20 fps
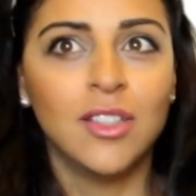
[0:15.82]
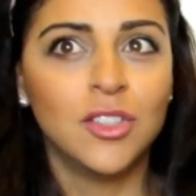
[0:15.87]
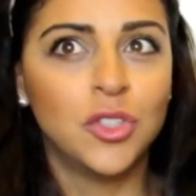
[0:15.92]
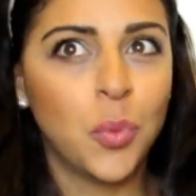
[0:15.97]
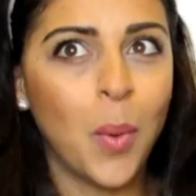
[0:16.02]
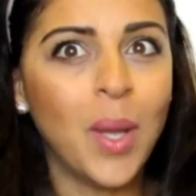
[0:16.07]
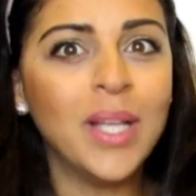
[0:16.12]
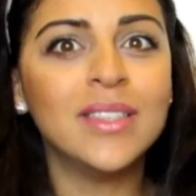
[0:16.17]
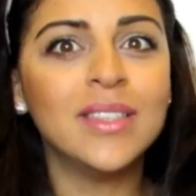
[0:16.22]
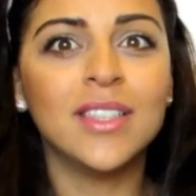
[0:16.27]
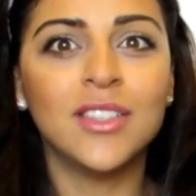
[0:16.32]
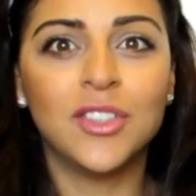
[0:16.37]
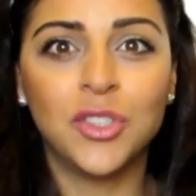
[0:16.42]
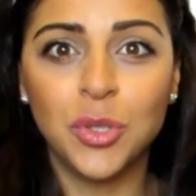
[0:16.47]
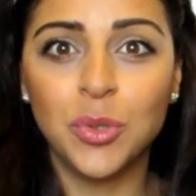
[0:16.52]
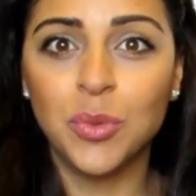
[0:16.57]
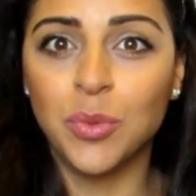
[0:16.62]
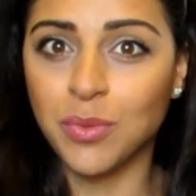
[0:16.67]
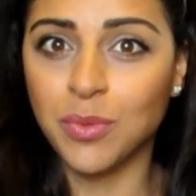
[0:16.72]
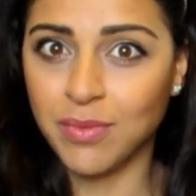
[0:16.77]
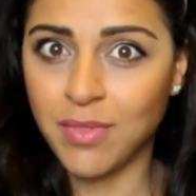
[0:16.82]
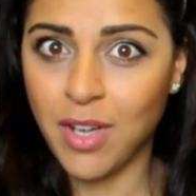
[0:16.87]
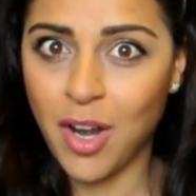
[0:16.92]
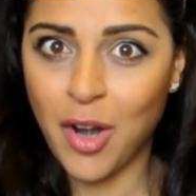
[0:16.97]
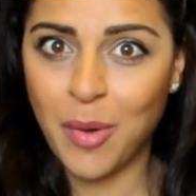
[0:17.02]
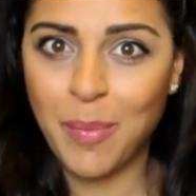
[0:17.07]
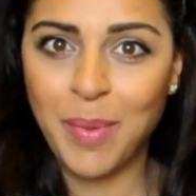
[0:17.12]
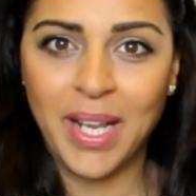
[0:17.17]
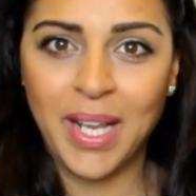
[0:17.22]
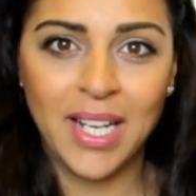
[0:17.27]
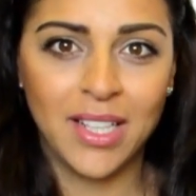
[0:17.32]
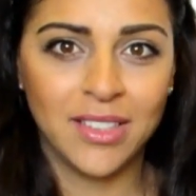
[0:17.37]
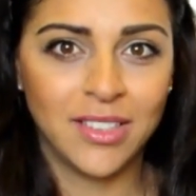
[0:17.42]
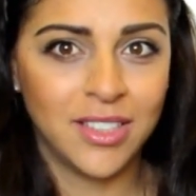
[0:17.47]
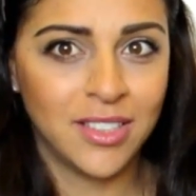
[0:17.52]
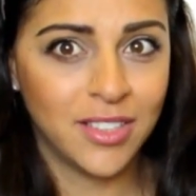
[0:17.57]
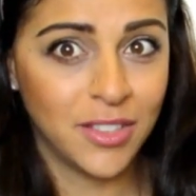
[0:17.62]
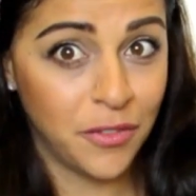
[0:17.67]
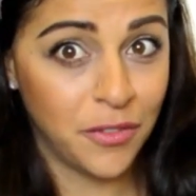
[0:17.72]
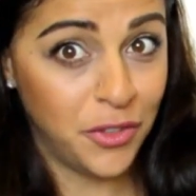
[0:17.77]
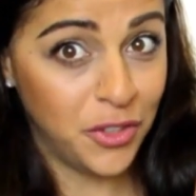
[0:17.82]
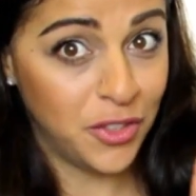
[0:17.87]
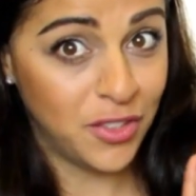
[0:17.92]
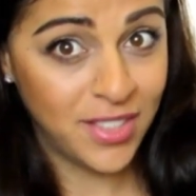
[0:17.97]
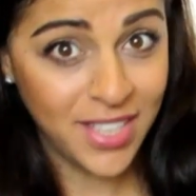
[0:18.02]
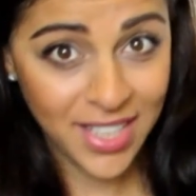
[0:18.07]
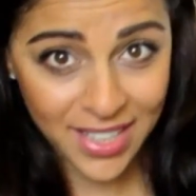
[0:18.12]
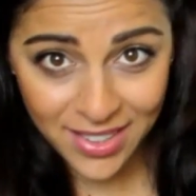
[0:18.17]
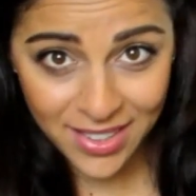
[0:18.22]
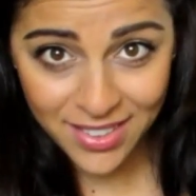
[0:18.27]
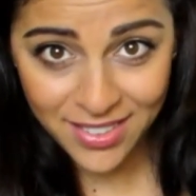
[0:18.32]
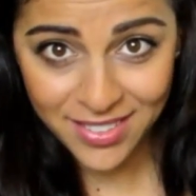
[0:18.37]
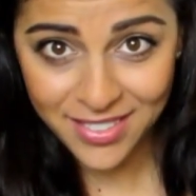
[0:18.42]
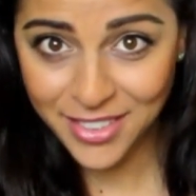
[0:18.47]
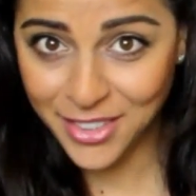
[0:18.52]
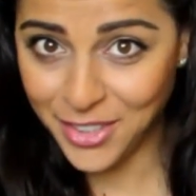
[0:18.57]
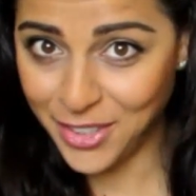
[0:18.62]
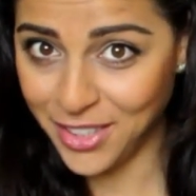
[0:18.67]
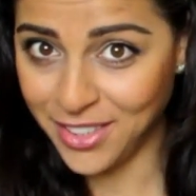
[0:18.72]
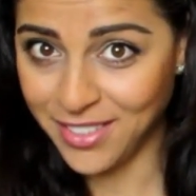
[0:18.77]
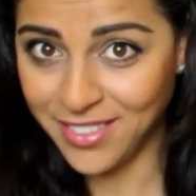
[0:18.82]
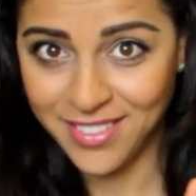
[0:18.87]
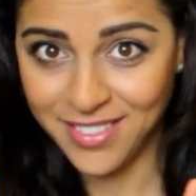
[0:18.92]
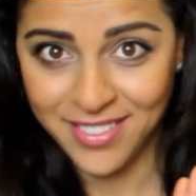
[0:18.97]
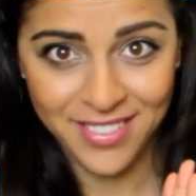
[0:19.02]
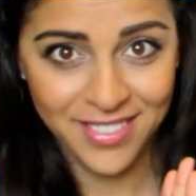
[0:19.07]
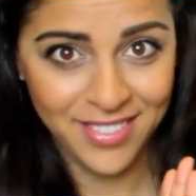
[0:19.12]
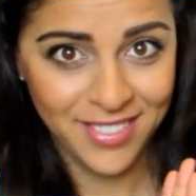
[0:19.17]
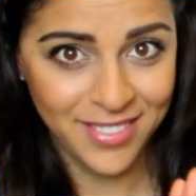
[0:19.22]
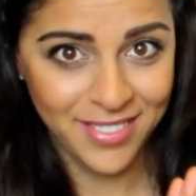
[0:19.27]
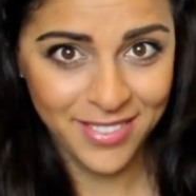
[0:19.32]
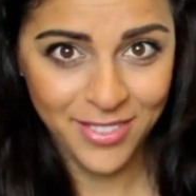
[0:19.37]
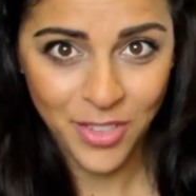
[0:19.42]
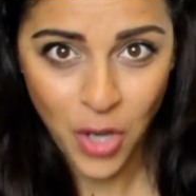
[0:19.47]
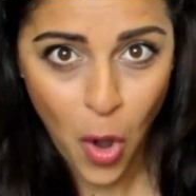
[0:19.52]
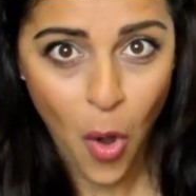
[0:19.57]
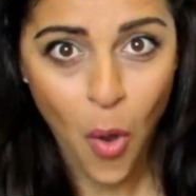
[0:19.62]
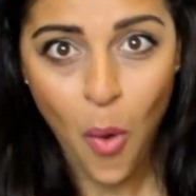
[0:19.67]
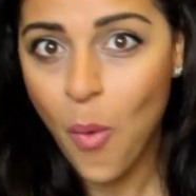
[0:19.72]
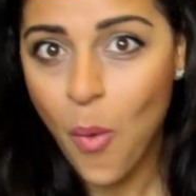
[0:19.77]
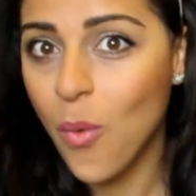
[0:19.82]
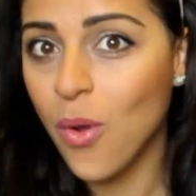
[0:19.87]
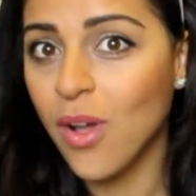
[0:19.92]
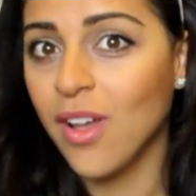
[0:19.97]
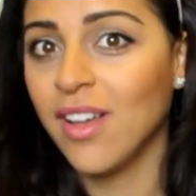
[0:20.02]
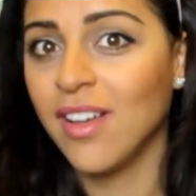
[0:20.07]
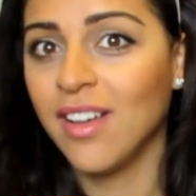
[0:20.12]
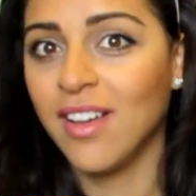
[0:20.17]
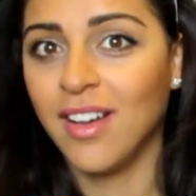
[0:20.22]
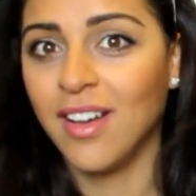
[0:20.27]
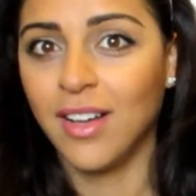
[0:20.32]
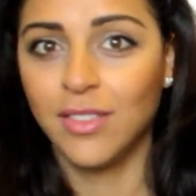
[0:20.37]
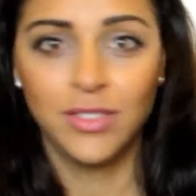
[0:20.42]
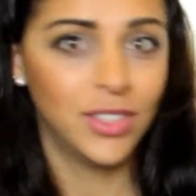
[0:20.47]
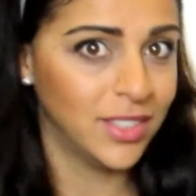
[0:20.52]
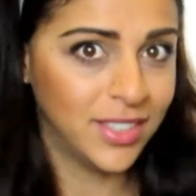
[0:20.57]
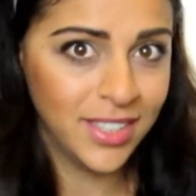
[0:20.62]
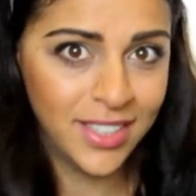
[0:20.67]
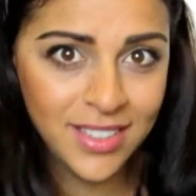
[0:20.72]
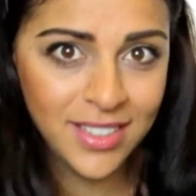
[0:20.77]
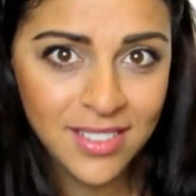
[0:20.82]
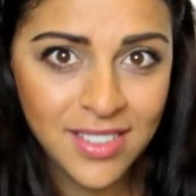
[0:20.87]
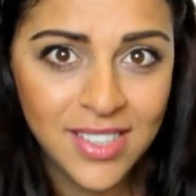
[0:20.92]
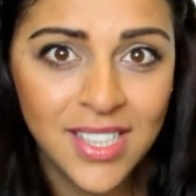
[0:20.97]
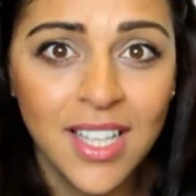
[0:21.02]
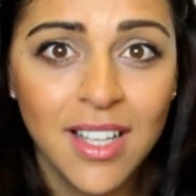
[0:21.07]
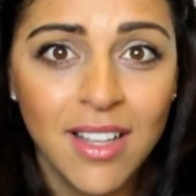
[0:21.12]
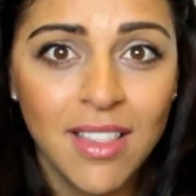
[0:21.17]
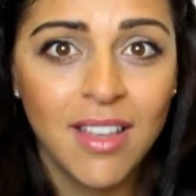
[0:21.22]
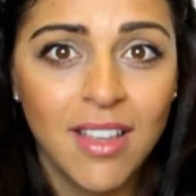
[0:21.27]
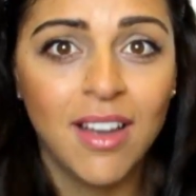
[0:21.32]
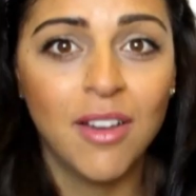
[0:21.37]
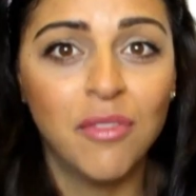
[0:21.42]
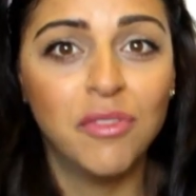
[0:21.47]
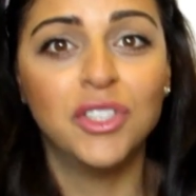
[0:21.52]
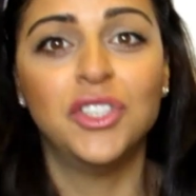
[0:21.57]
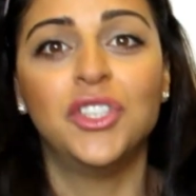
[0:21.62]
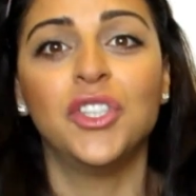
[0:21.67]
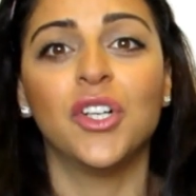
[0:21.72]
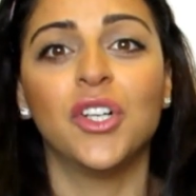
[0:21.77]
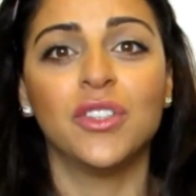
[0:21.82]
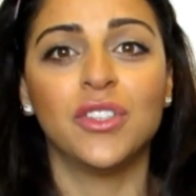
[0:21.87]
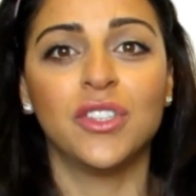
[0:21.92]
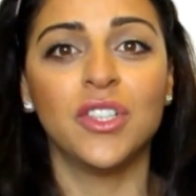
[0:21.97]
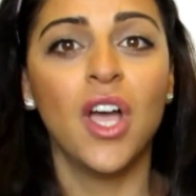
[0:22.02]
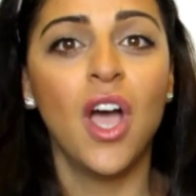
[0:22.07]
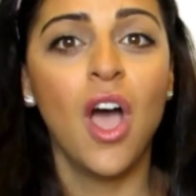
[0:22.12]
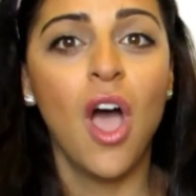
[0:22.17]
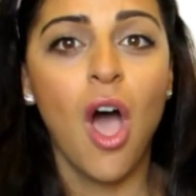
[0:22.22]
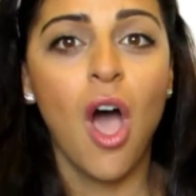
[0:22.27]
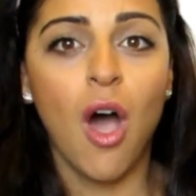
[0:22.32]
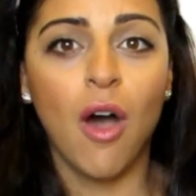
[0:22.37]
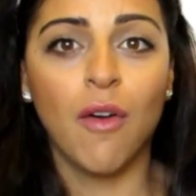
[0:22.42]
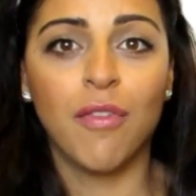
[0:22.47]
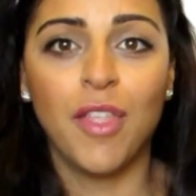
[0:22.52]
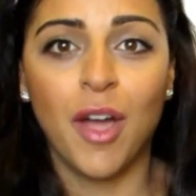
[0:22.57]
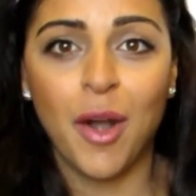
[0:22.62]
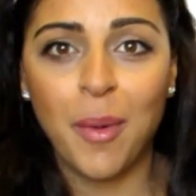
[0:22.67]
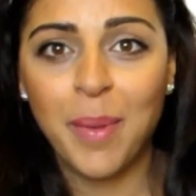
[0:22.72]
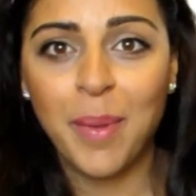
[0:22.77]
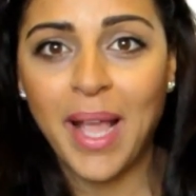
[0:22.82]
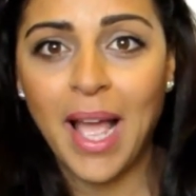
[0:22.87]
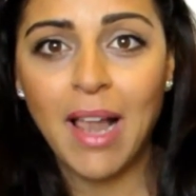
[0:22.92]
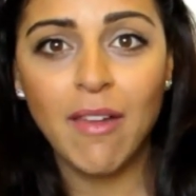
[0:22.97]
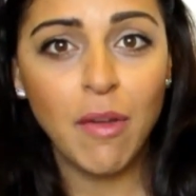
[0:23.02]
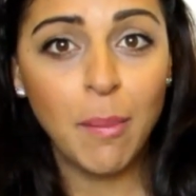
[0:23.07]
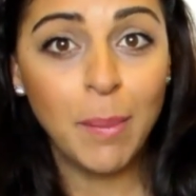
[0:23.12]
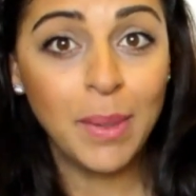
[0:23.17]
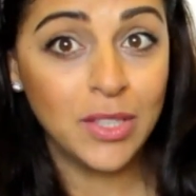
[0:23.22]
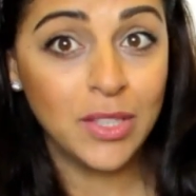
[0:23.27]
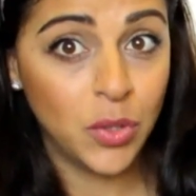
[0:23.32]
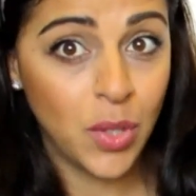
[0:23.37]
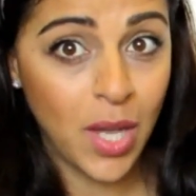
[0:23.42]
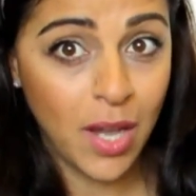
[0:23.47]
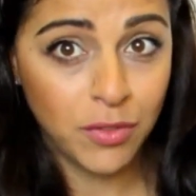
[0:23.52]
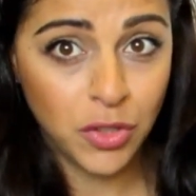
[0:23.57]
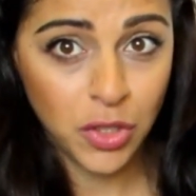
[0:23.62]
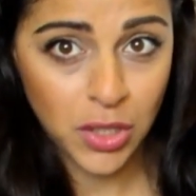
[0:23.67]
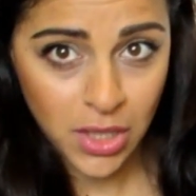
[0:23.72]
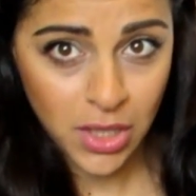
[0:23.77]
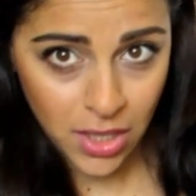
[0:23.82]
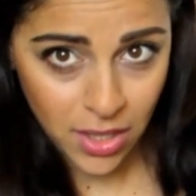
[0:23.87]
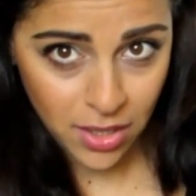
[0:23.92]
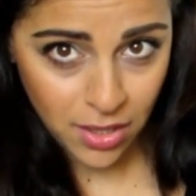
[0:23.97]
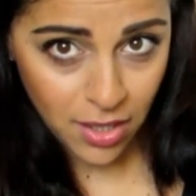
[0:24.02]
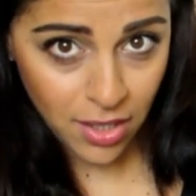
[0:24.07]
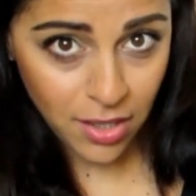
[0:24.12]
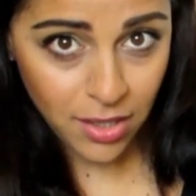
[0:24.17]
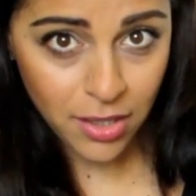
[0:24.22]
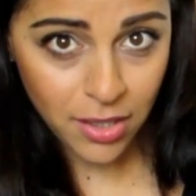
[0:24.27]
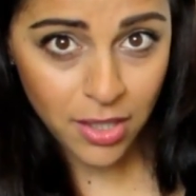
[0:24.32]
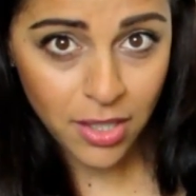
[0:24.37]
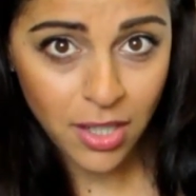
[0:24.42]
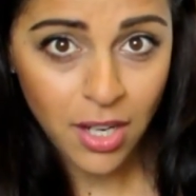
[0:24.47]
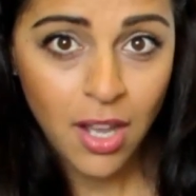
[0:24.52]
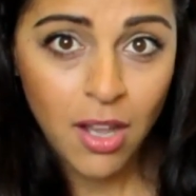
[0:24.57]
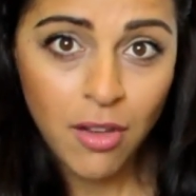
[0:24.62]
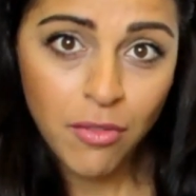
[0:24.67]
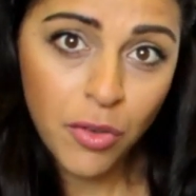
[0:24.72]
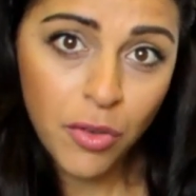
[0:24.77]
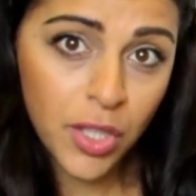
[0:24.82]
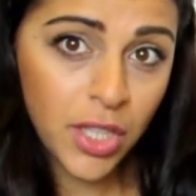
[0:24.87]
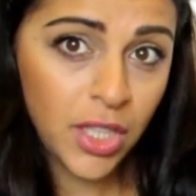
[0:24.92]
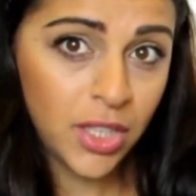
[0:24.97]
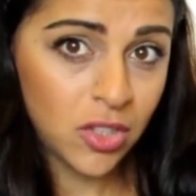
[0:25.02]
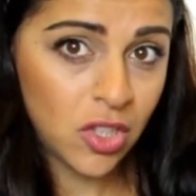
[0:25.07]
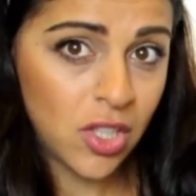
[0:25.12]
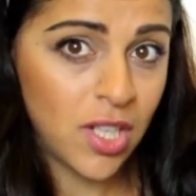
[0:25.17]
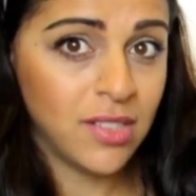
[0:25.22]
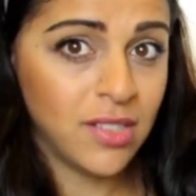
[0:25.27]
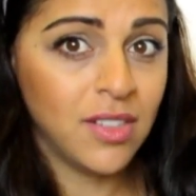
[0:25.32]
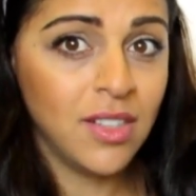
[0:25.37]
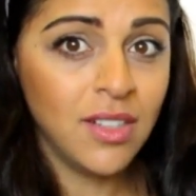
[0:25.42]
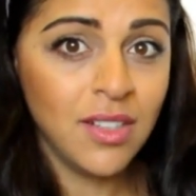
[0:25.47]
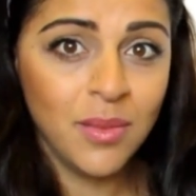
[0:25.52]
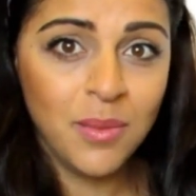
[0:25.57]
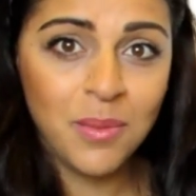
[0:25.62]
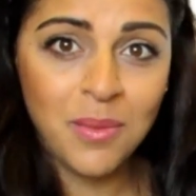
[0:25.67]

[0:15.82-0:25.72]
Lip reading: 22 Arabic letters. If you still didn't know, didn't see the videos of the Arabic alphabet, you have to click here for each lesson.